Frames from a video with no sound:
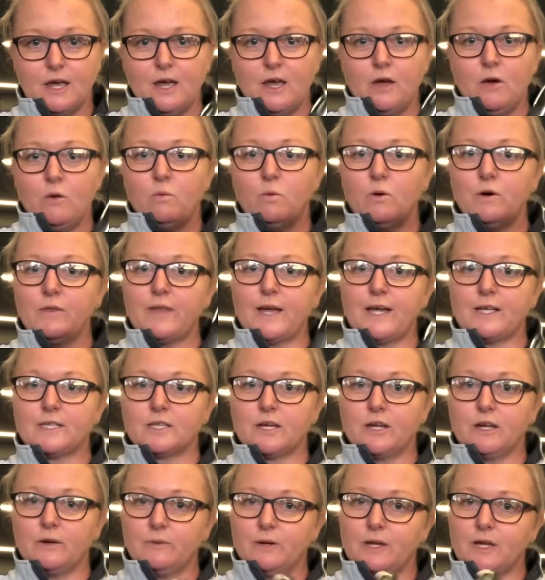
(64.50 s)
What that's
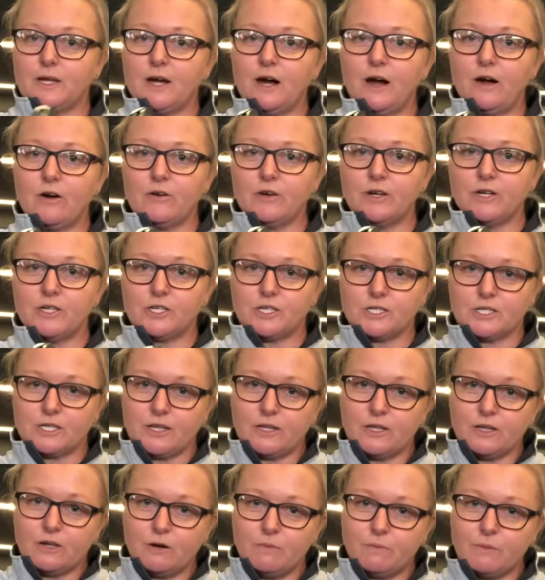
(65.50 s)
going to encourage is a
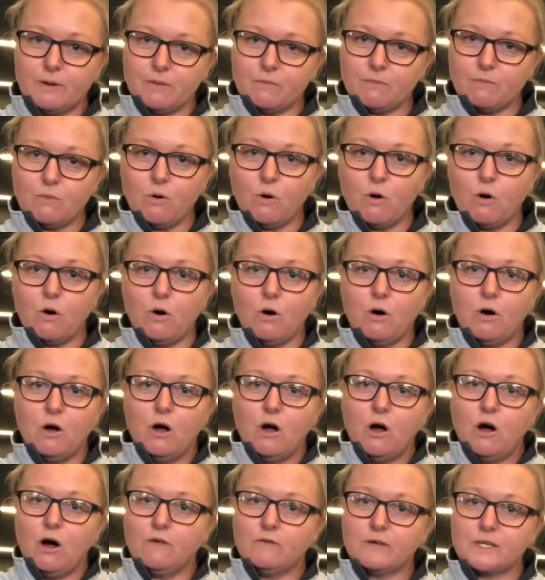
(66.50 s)
little bit more
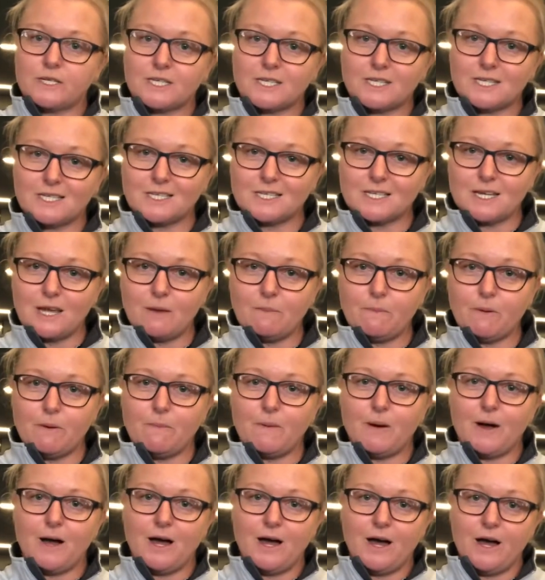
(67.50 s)
of a steeper
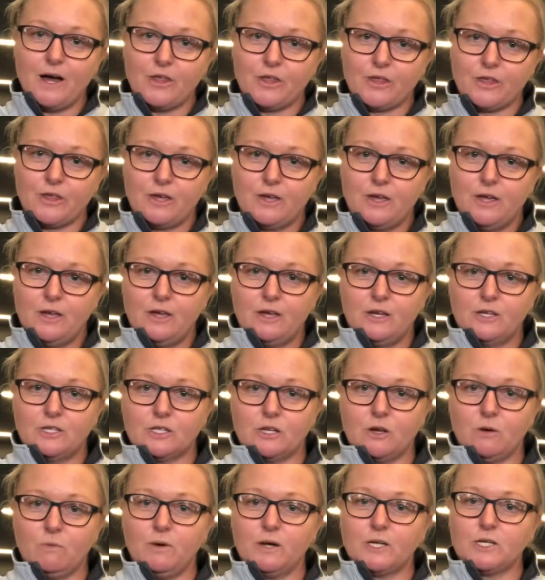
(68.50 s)
path.
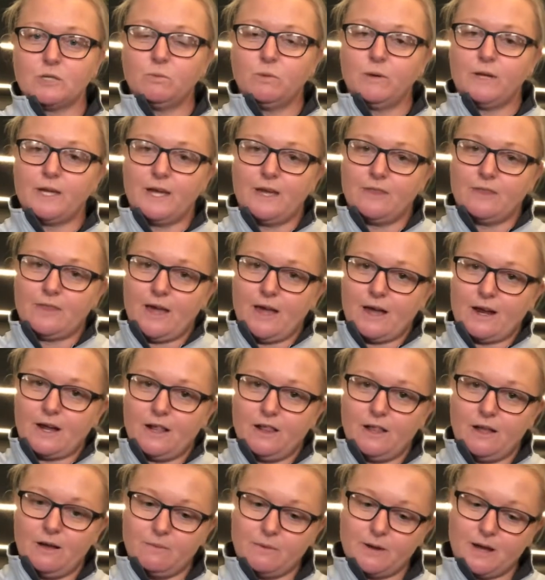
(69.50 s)
So once we get that
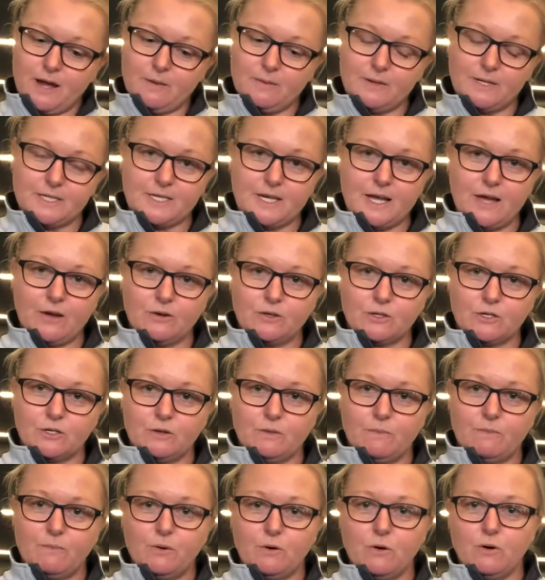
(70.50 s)
club coming down onto
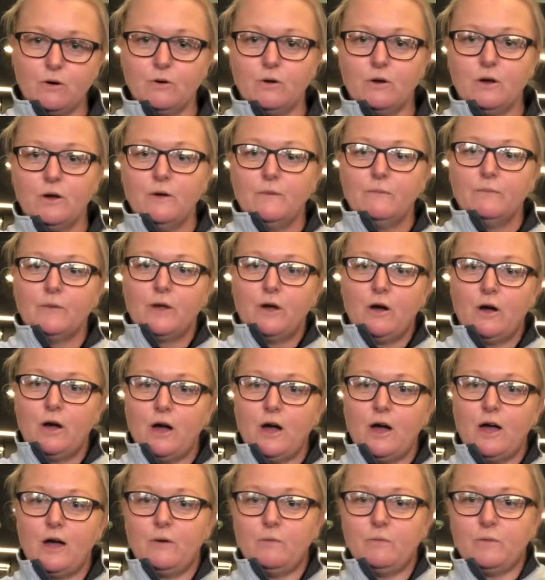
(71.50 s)
the ball,
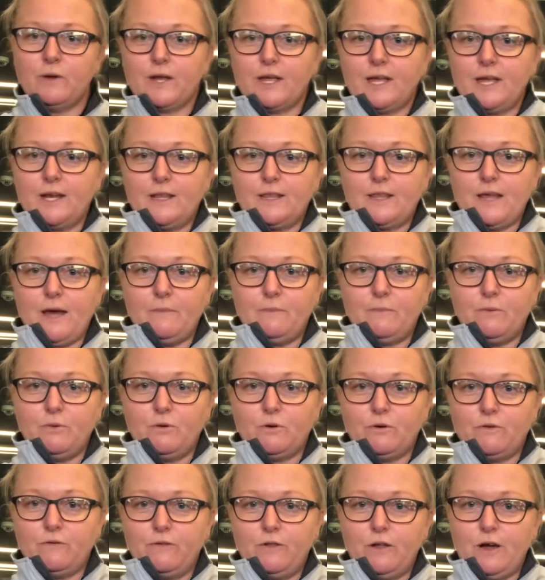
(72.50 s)
we're getting that
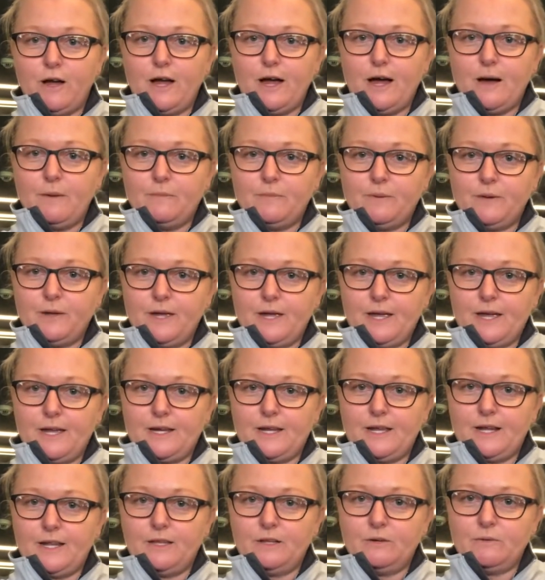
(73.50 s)
ball to fly up
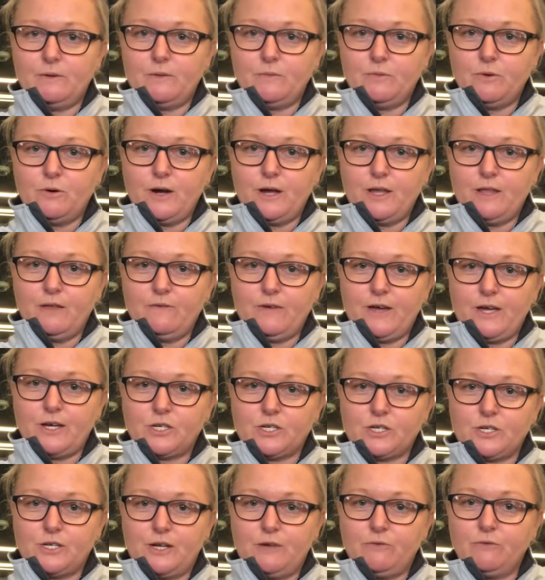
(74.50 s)
and get a little bit more
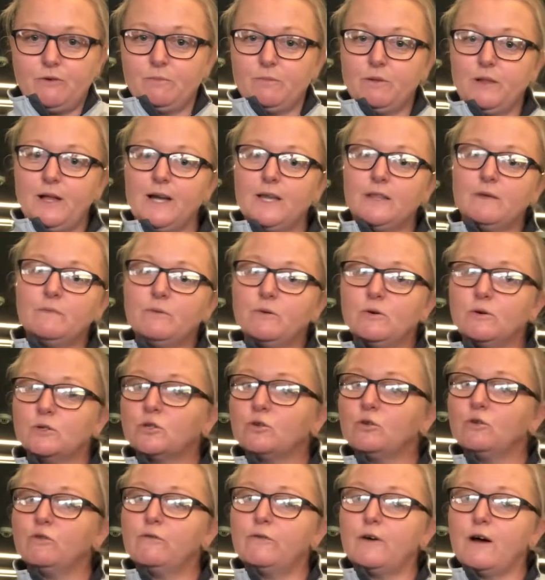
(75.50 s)
elevation. If we play the ball
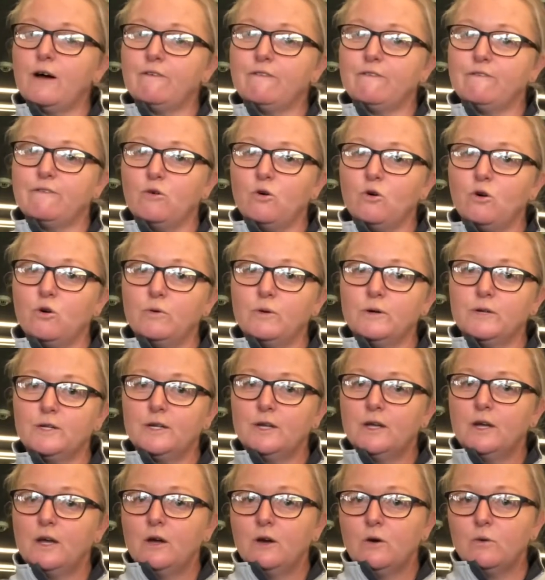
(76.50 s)
too far forward,
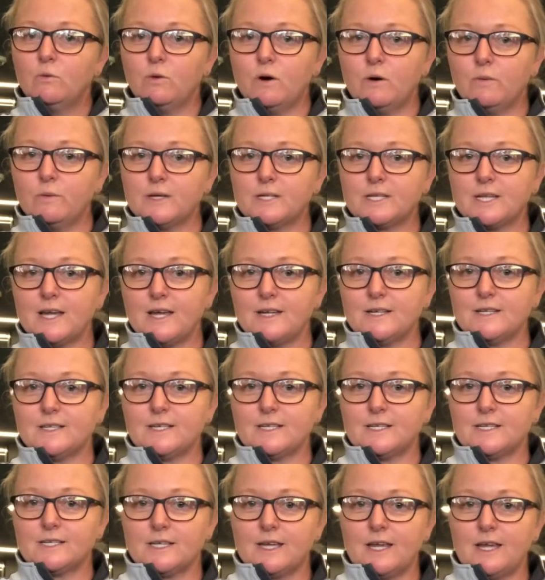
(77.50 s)
what we tend
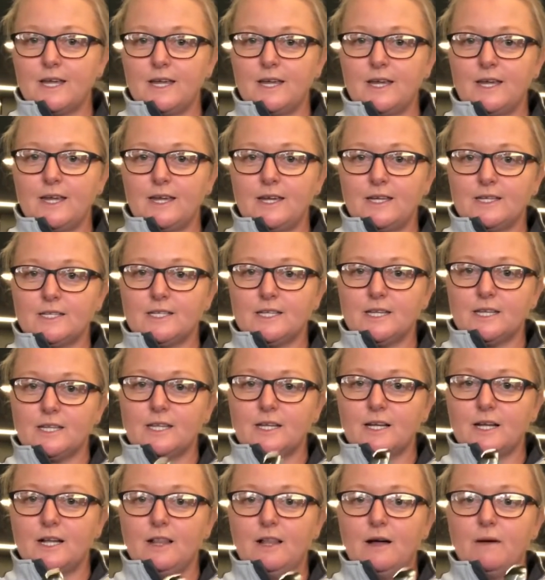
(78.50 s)
to see is that
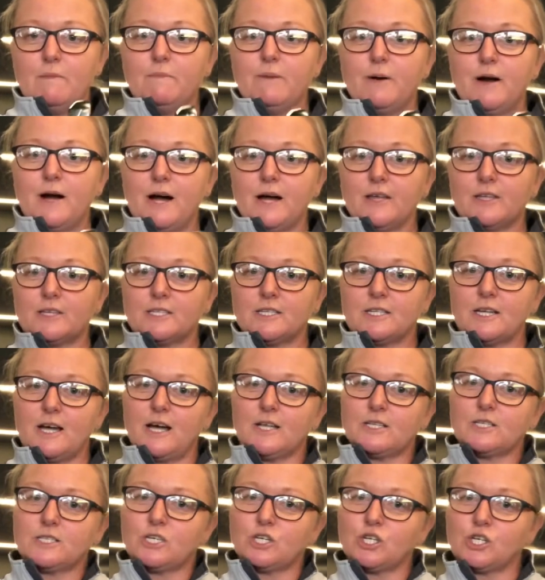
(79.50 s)
the club path
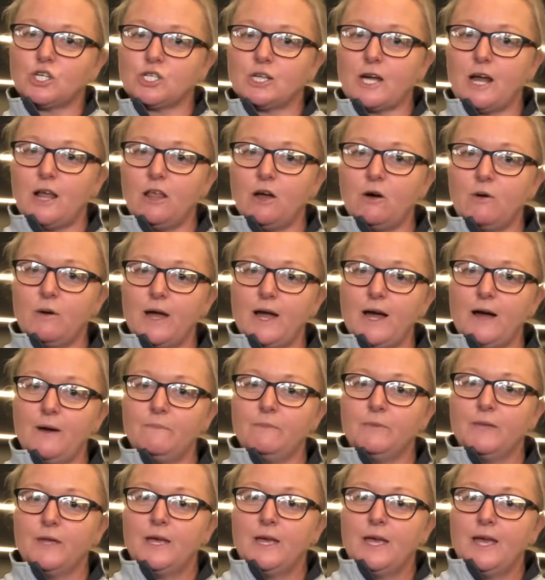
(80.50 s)
starts to shallow
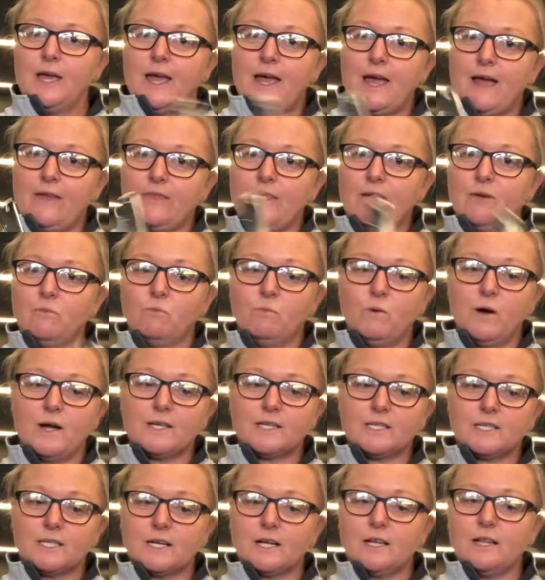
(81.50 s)
out, and then
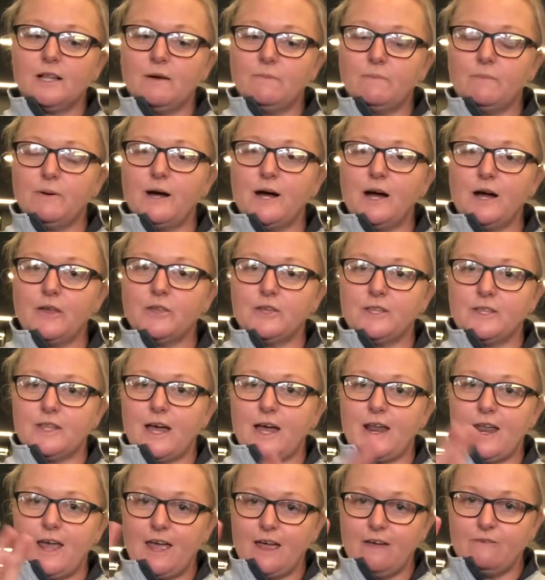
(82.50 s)
once the club path in
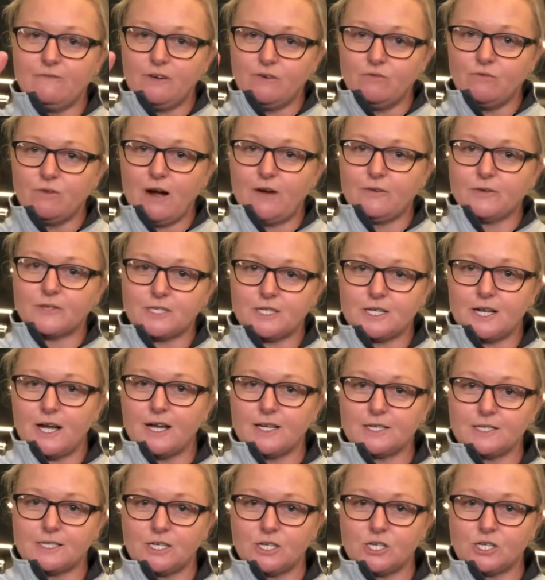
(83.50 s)
that heavy rough
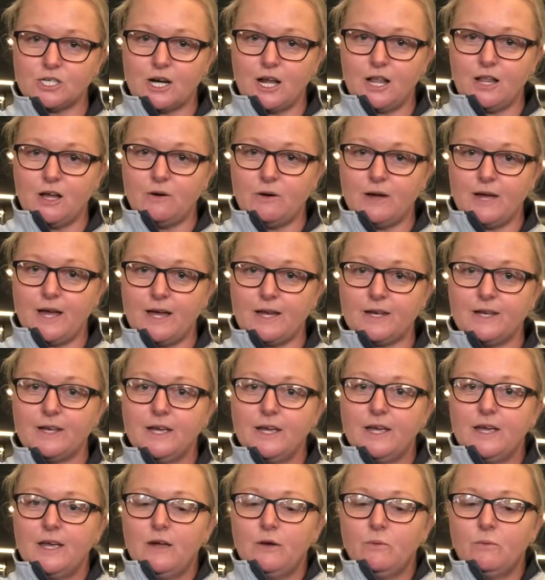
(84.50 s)
starts to shallow out,
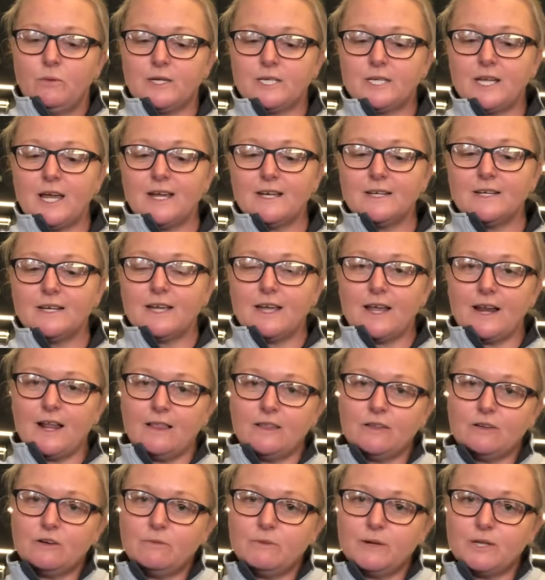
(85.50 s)
we tend to get a
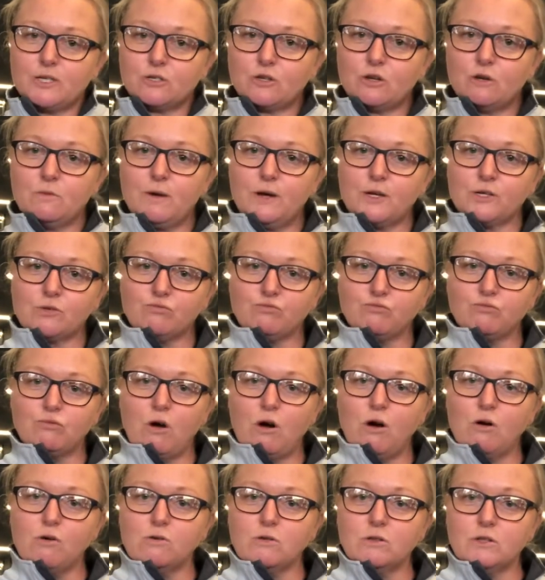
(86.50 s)
little bit too much
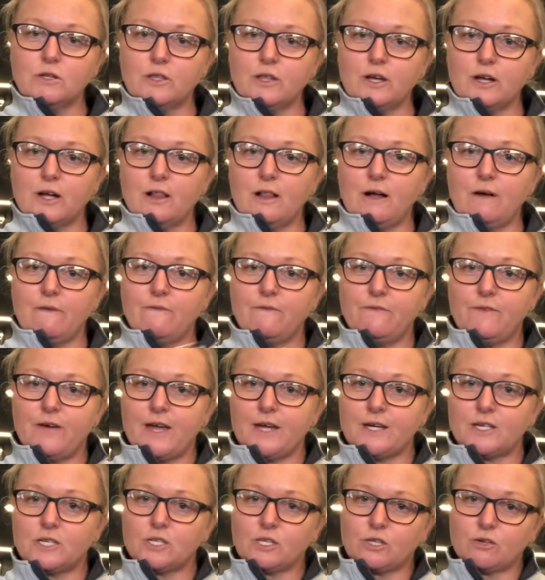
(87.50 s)
roll of the club
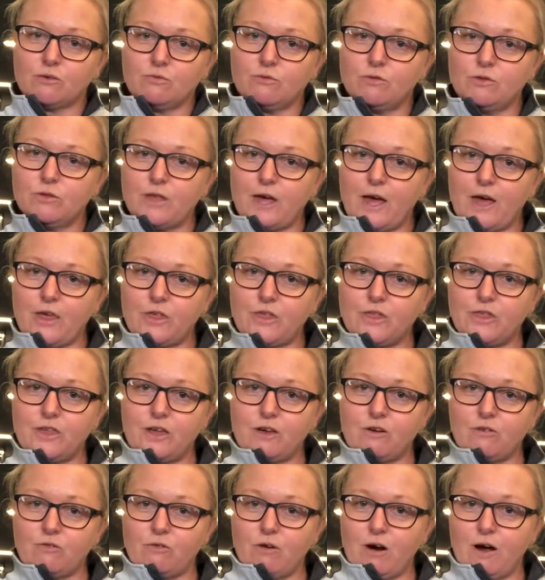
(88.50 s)
face through that
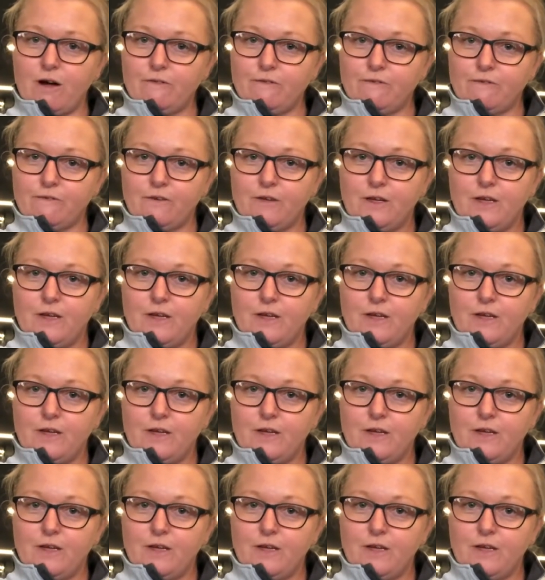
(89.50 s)
thick rough,